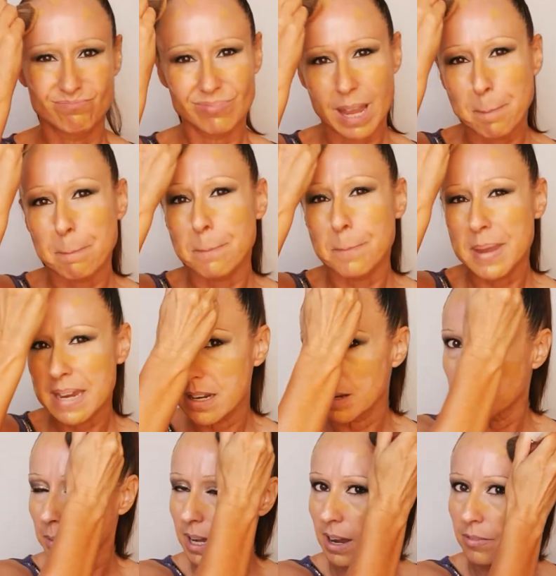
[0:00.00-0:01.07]

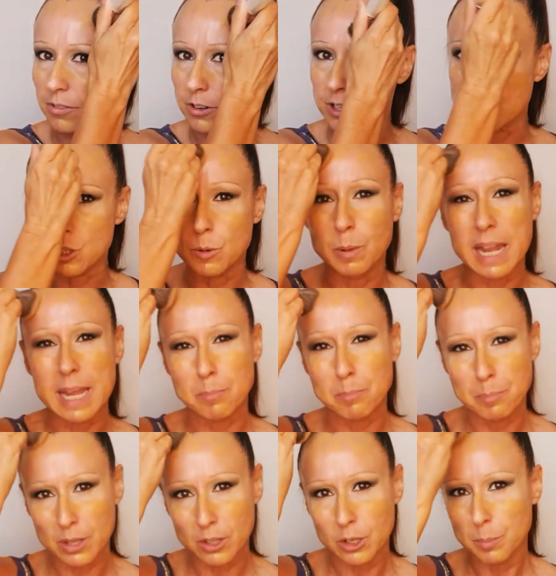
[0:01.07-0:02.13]
medium coverage, like
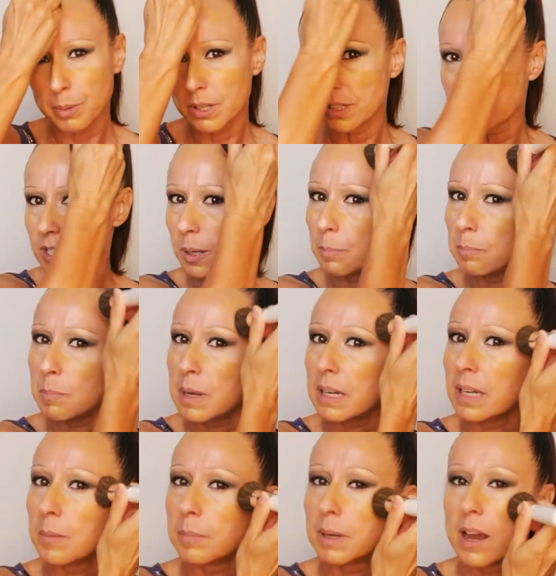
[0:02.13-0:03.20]
buildable to
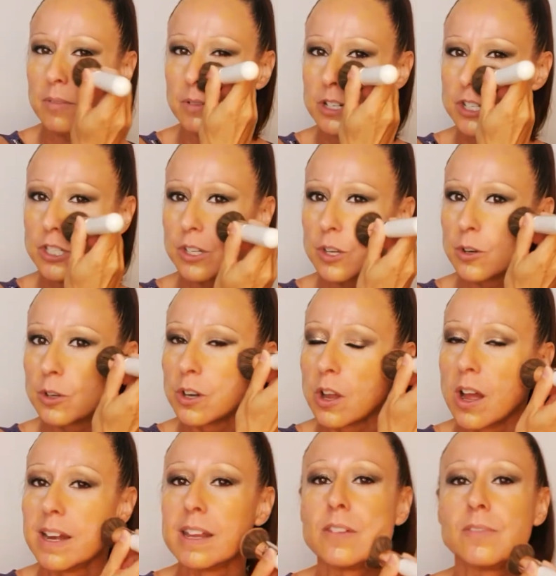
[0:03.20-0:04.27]
medium coverage. So you're
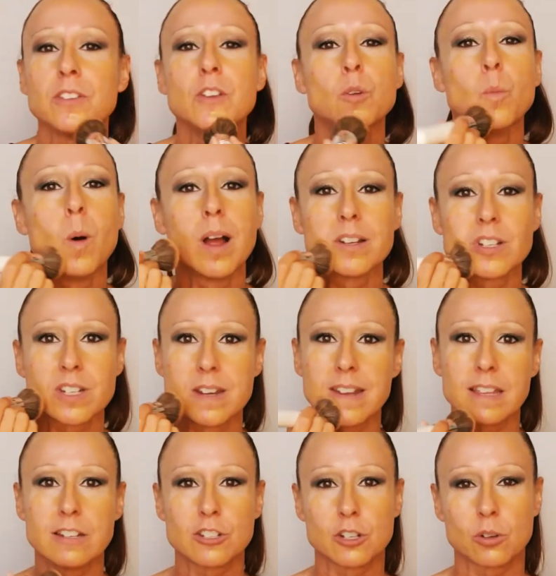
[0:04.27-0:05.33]
not, if you watch
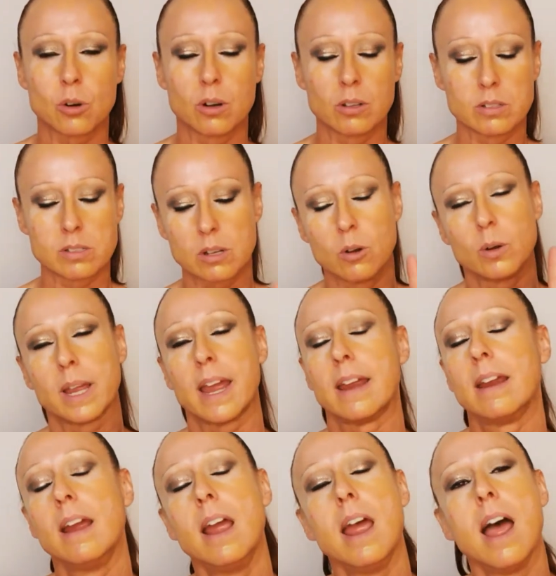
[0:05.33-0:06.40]
Nikki tutorials,
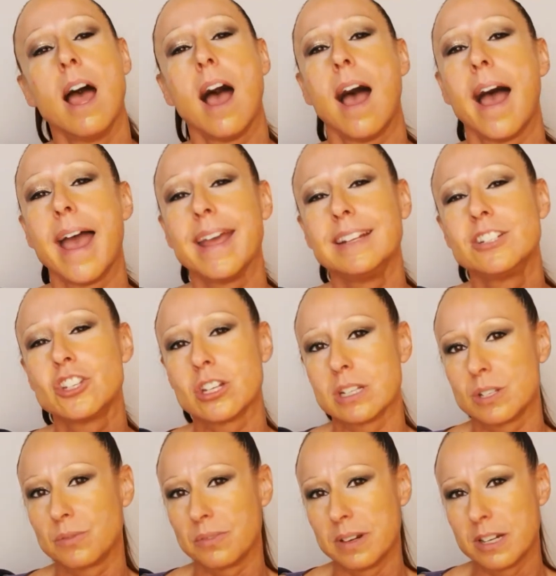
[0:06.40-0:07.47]
okay. I
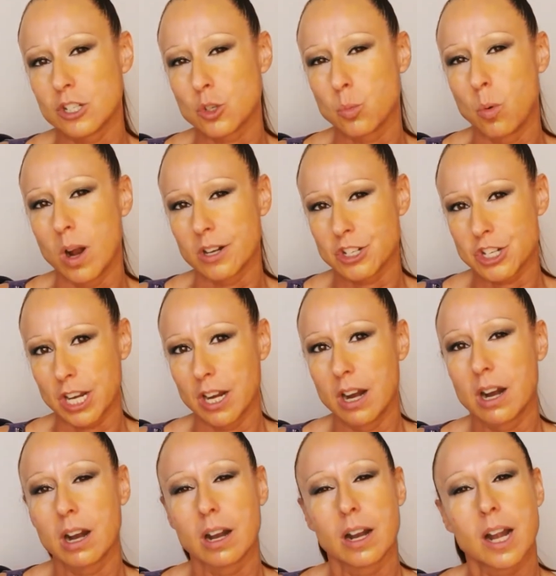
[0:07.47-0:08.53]
just finished watching
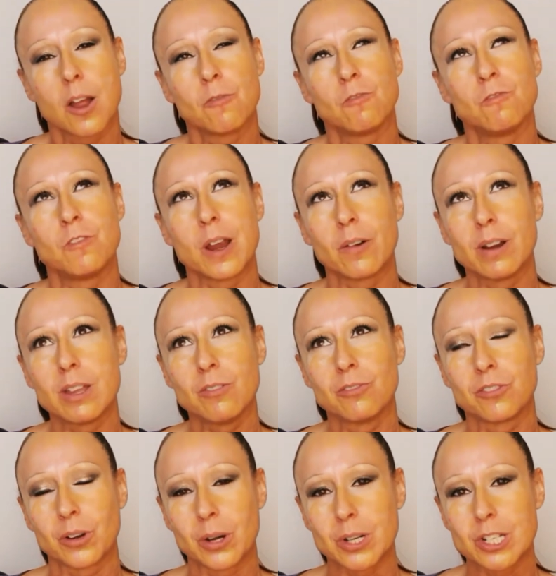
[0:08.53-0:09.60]
her very
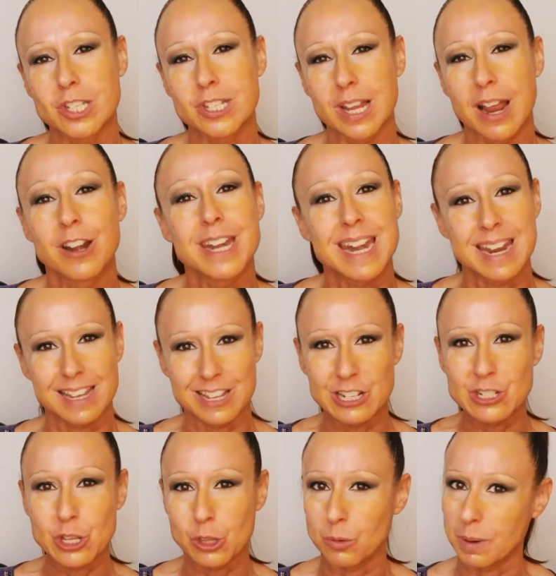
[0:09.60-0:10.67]
first Nikki
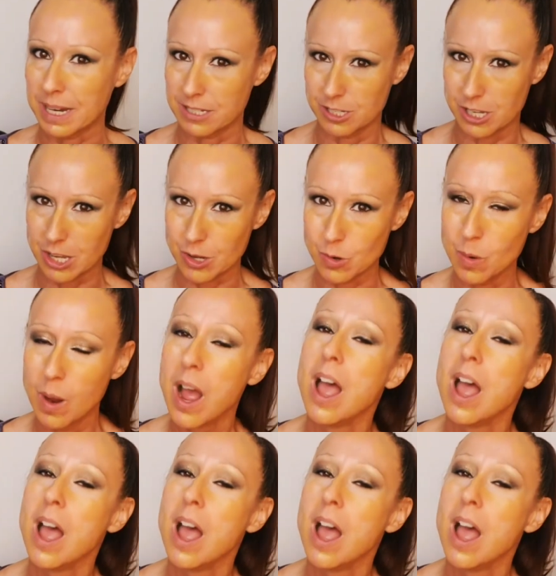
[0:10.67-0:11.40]
to the Rescue.